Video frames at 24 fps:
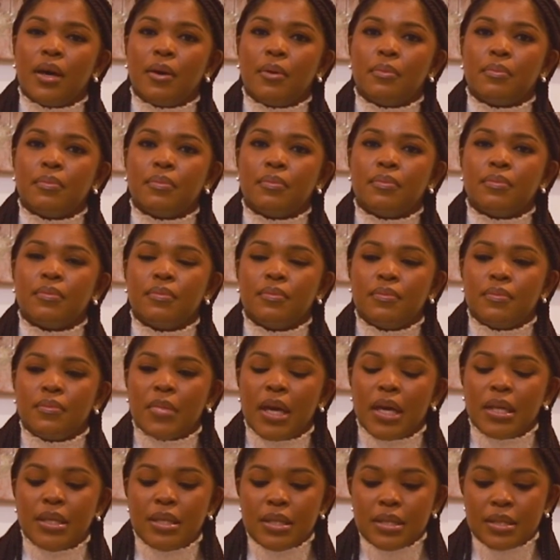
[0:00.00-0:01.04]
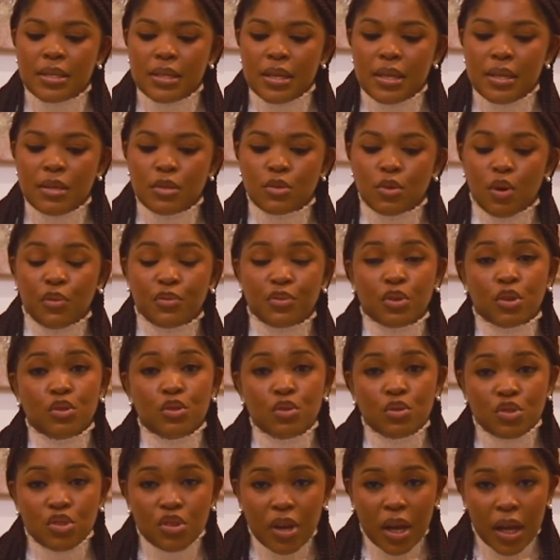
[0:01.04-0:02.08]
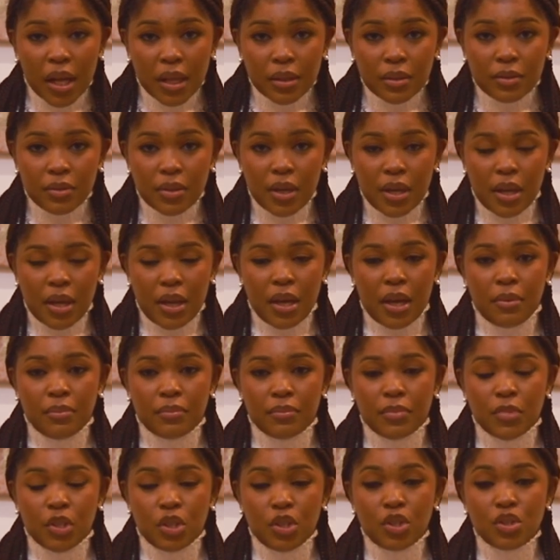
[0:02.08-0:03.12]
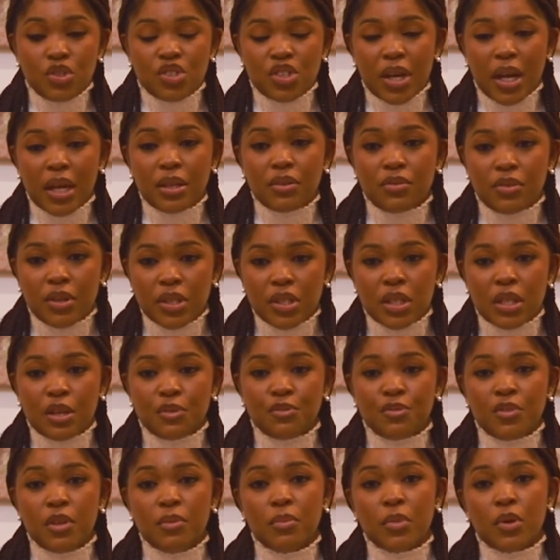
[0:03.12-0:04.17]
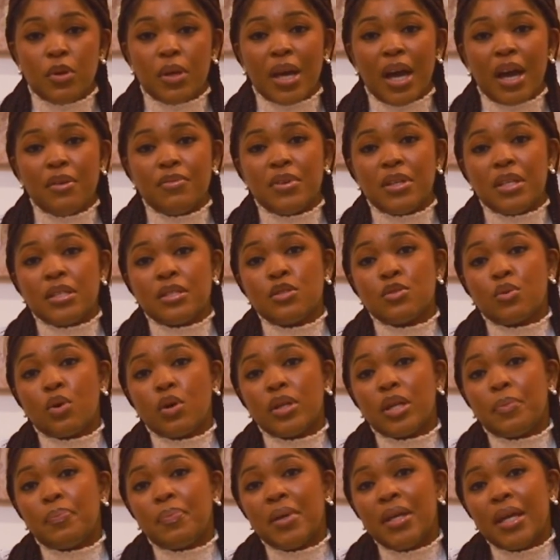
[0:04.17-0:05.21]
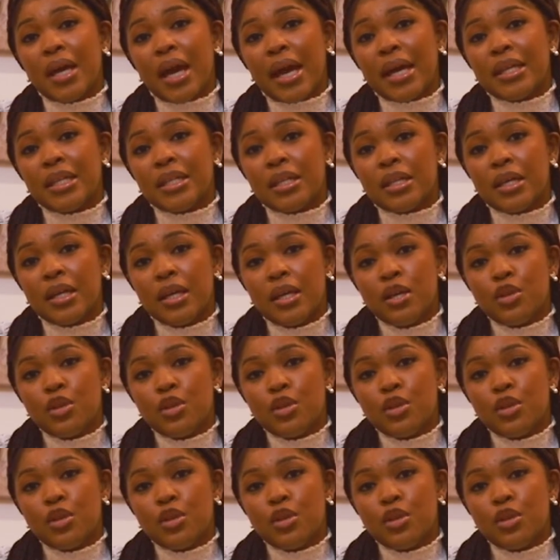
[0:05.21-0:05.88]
a disease of your uterine ridge in a female, you have a disease called a PID.